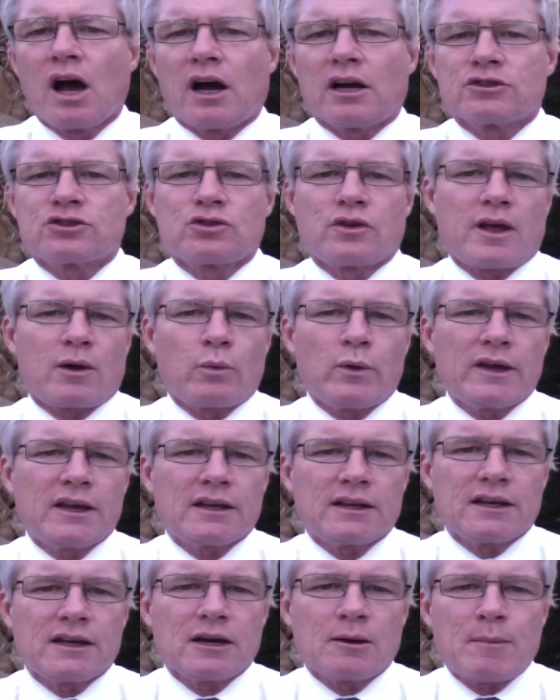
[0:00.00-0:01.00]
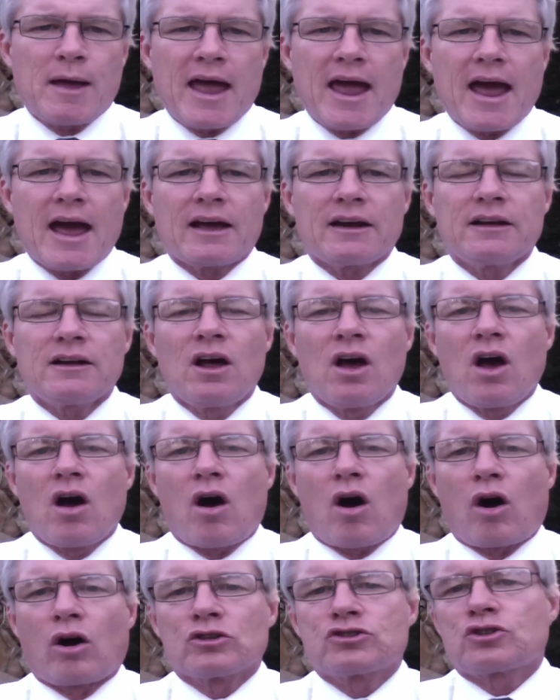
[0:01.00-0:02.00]
so that we can get them added.
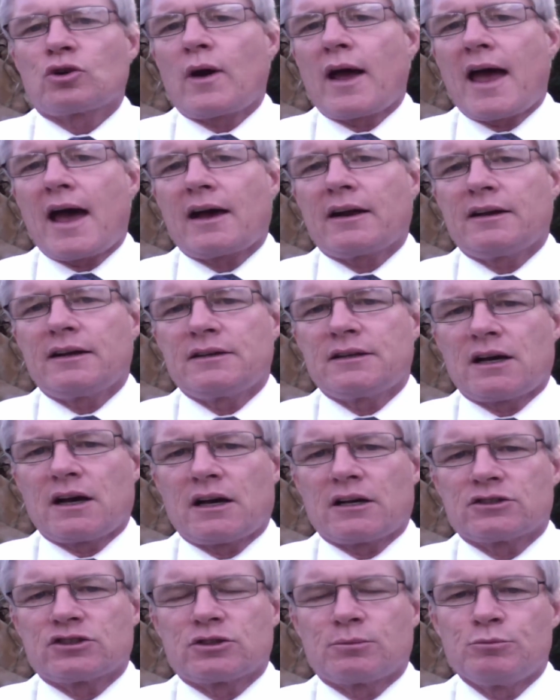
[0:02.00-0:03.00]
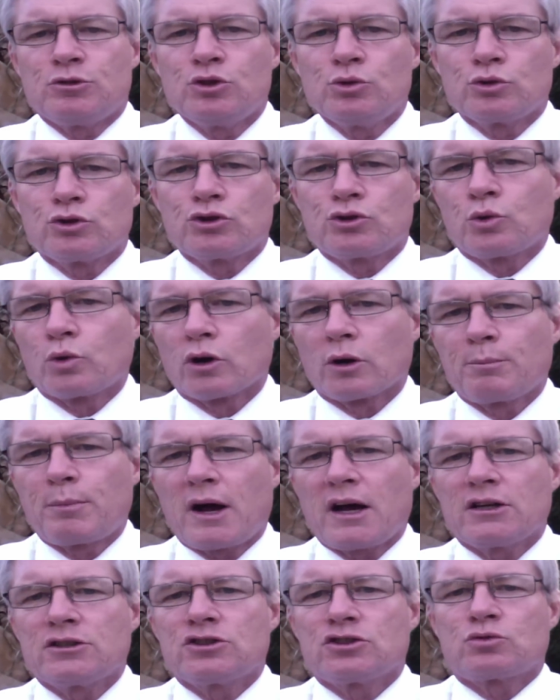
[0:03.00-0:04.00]
Also added some new tour
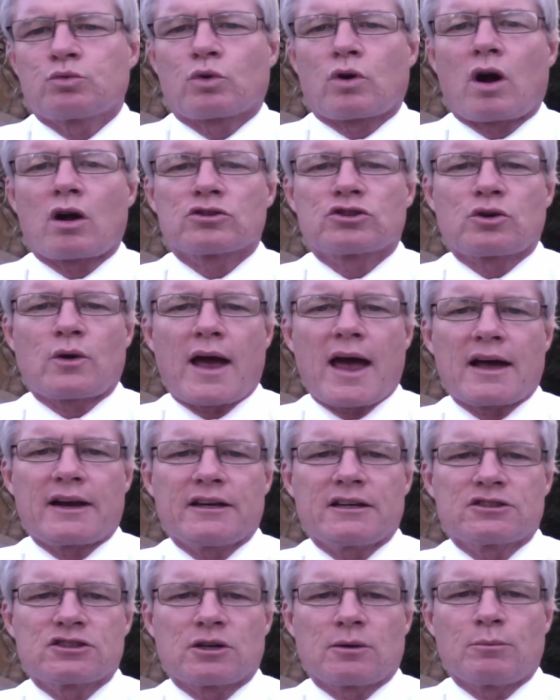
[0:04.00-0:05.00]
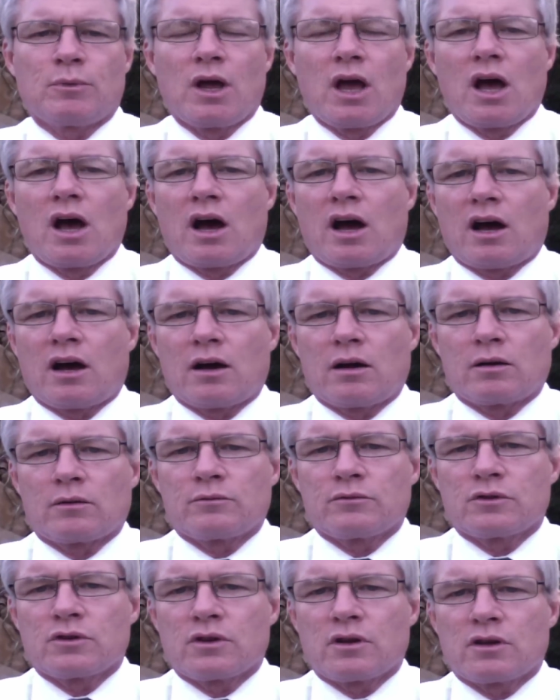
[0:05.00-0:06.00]
buttons. We're also adding some of
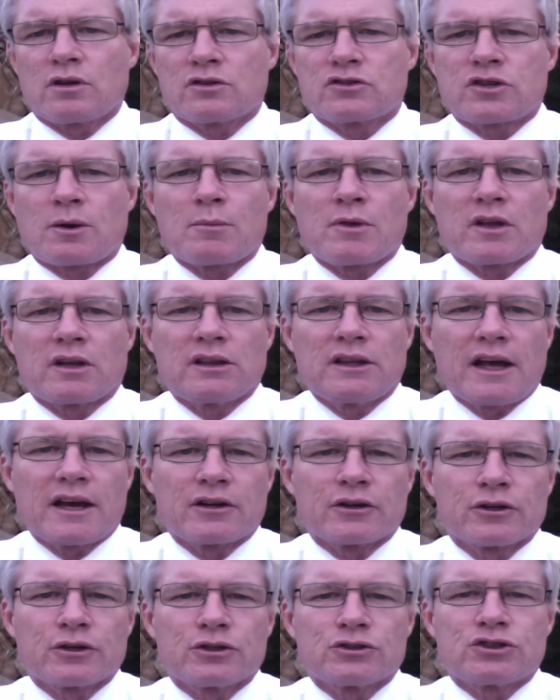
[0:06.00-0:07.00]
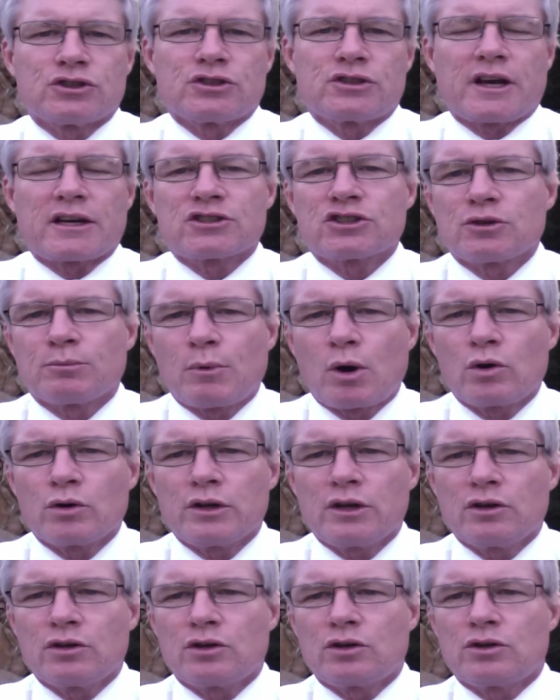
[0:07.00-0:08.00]
the letters and
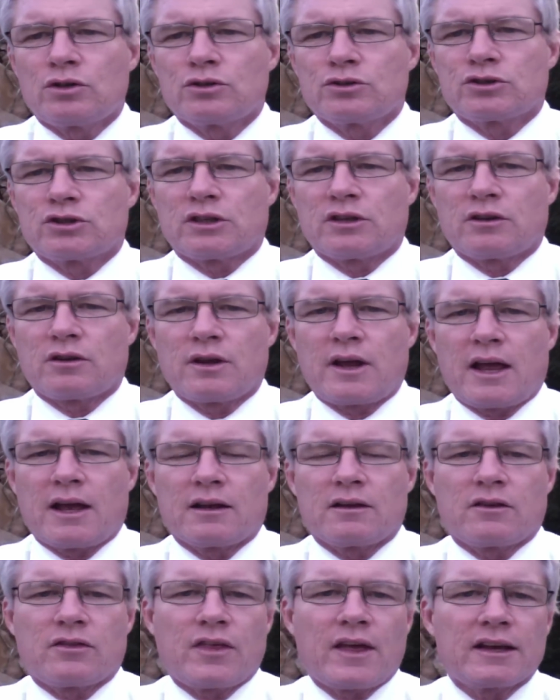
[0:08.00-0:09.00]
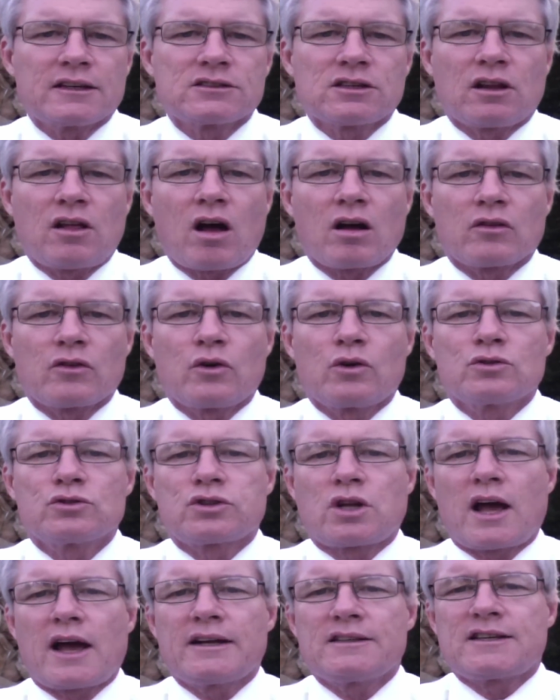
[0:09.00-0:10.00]
testimonials and things along
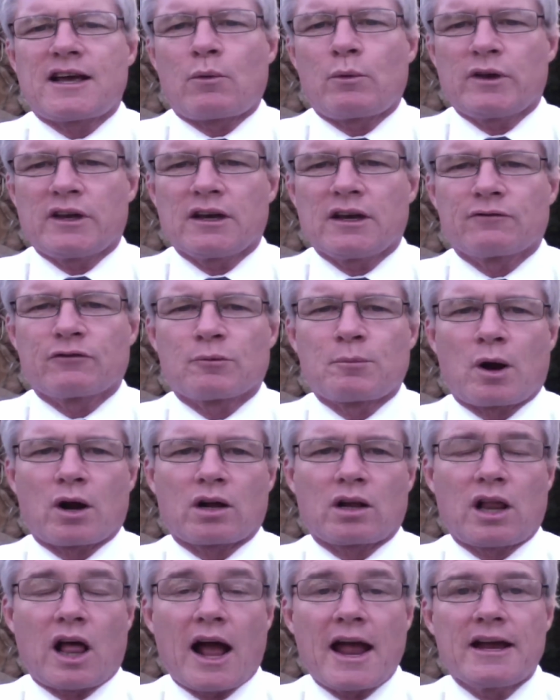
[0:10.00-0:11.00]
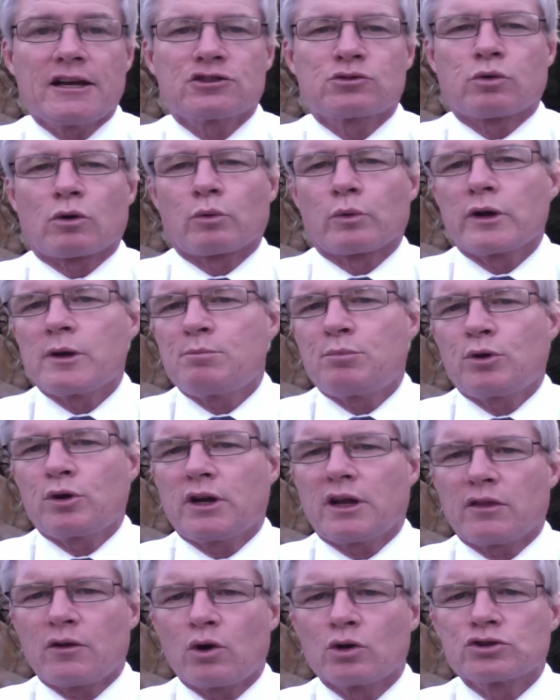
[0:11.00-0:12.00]
those lines that we get from our clients. We're
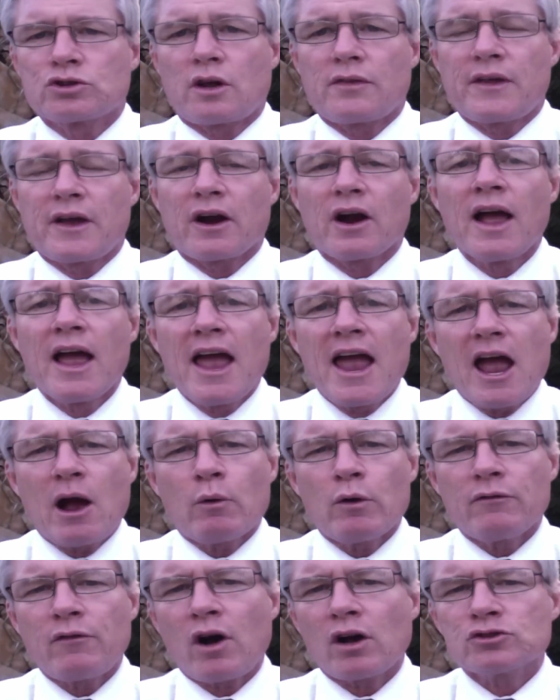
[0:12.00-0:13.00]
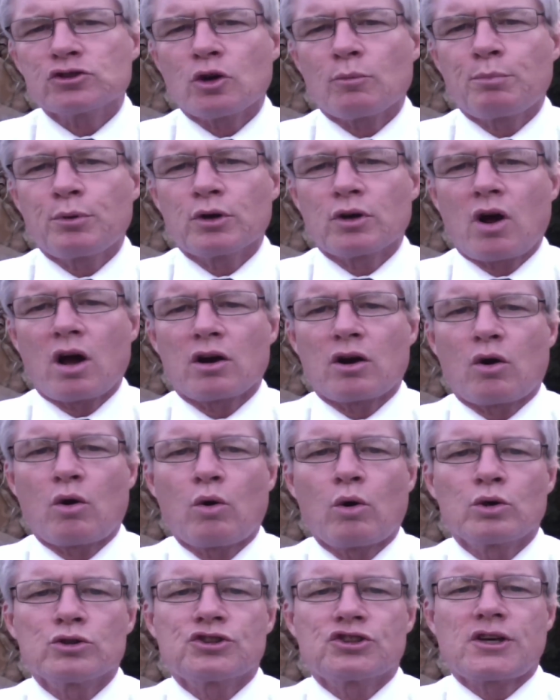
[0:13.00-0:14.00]
re-putting those on there. And we've also put on a
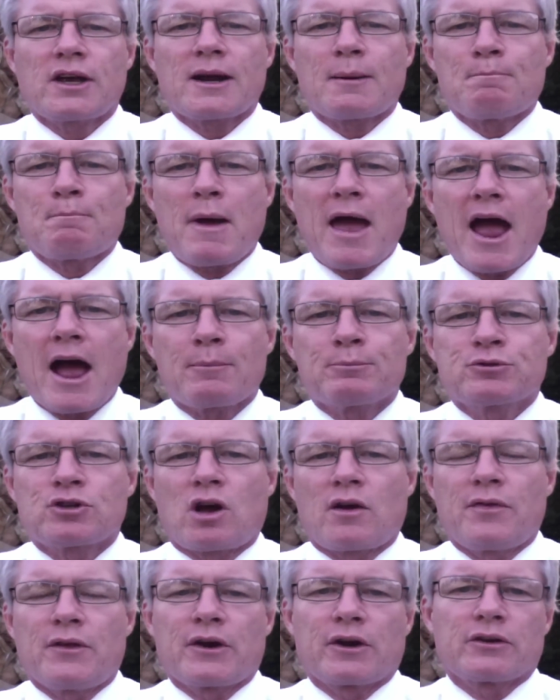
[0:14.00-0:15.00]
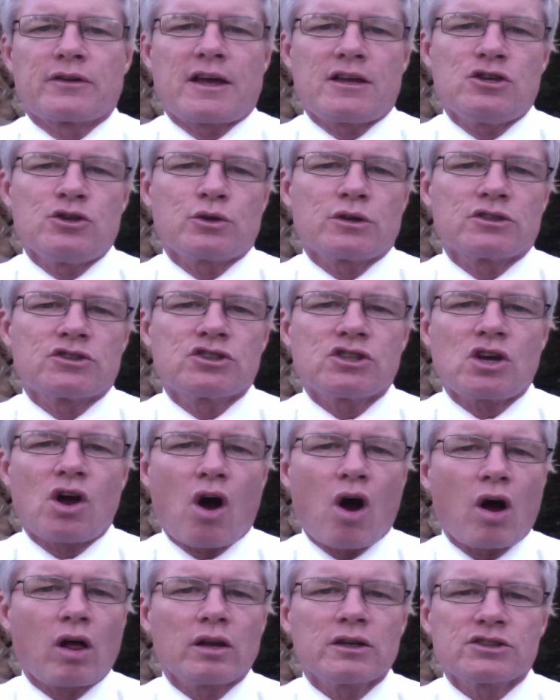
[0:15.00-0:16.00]
whole set of maps on there that you can see
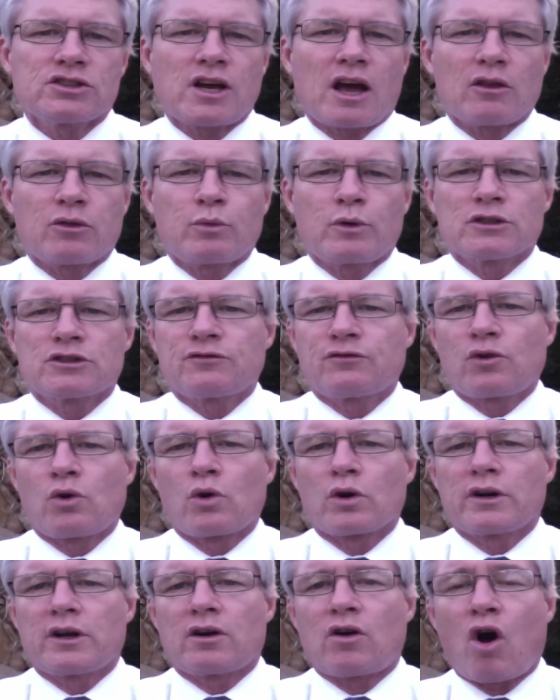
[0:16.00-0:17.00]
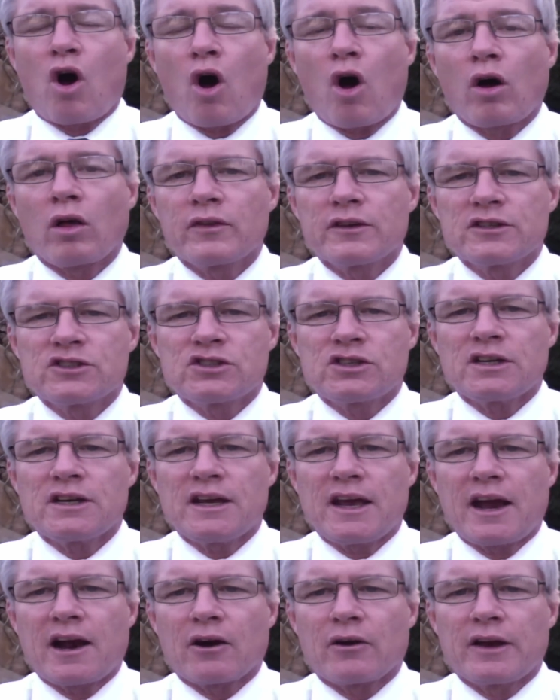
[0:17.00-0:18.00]
all of Southwest Florida and all the
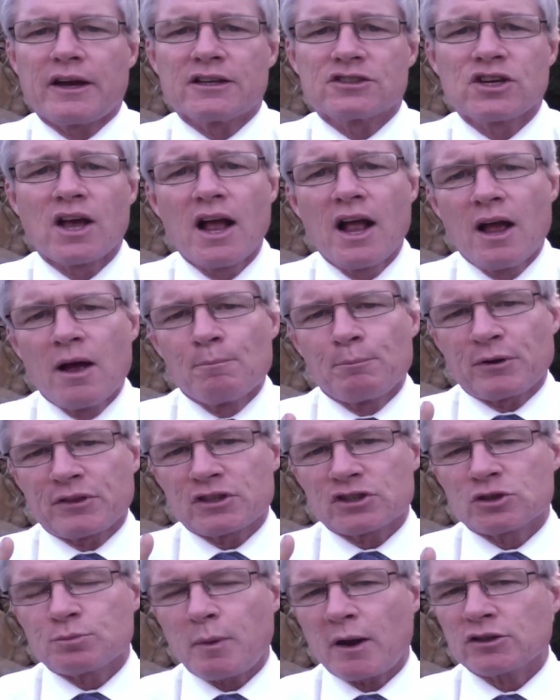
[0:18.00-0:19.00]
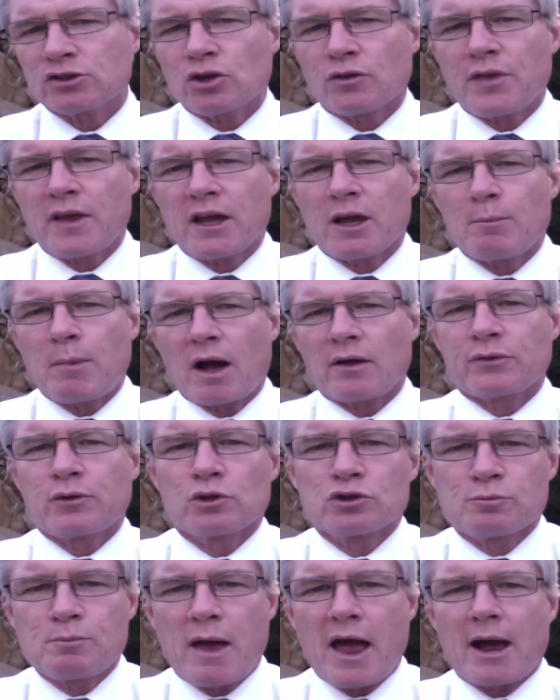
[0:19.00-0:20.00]
city areas. But the special thing about
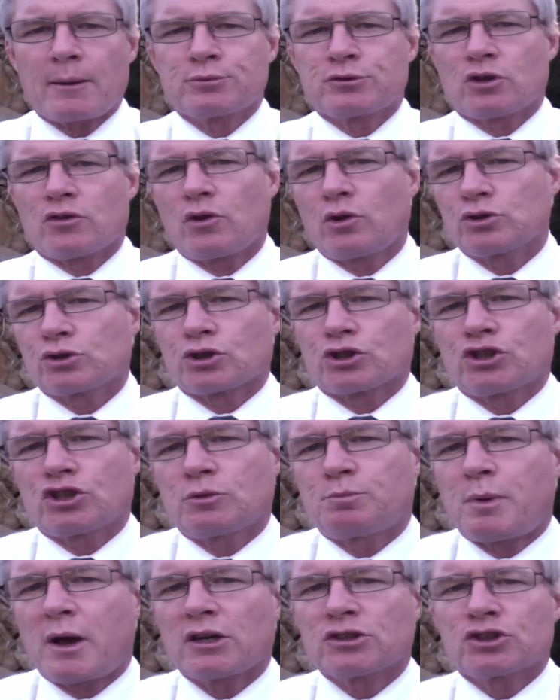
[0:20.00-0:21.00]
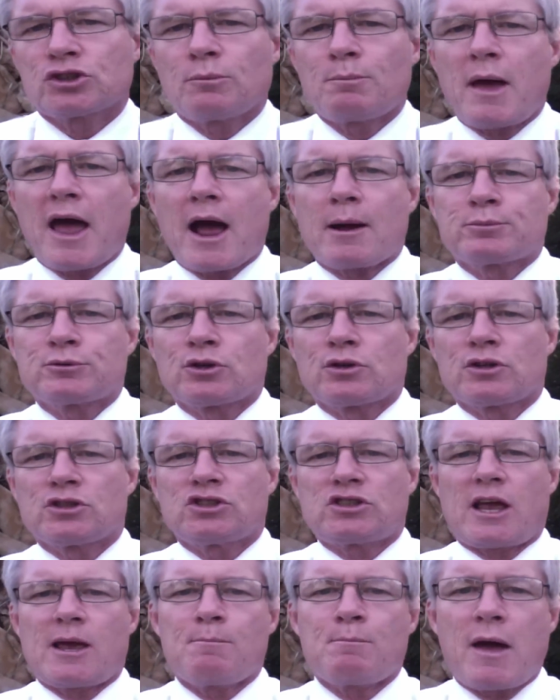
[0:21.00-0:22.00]
those maps, so those are special maps, are the
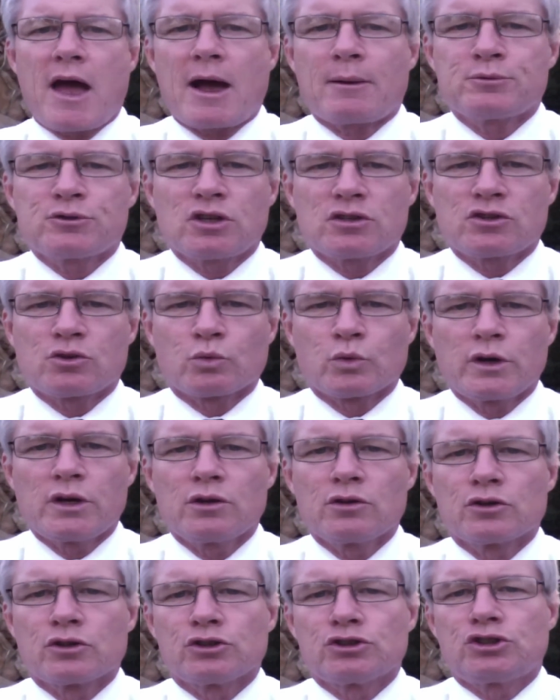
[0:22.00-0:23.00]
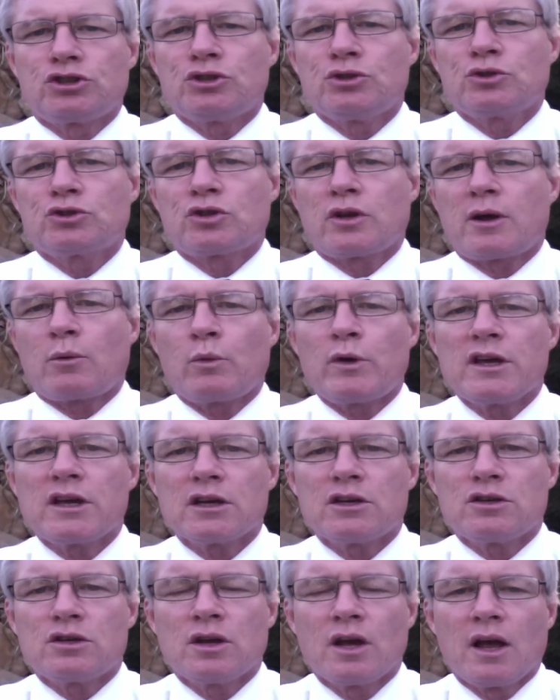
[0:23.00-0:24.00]
same maps that the realtors use so that we
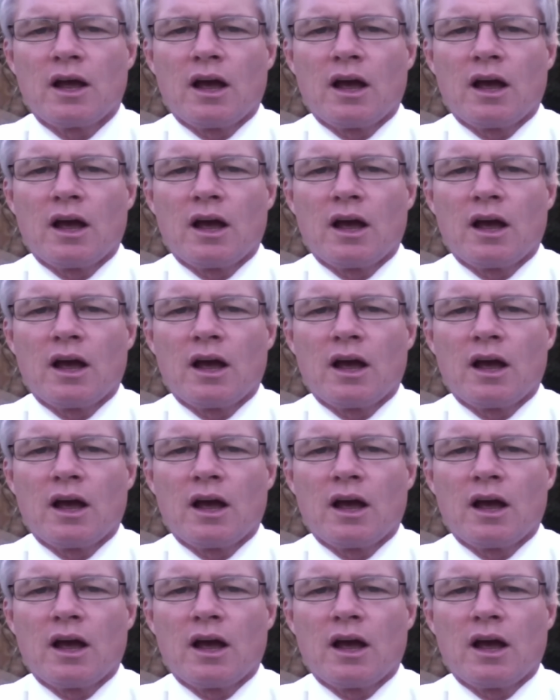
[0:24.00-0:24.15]
can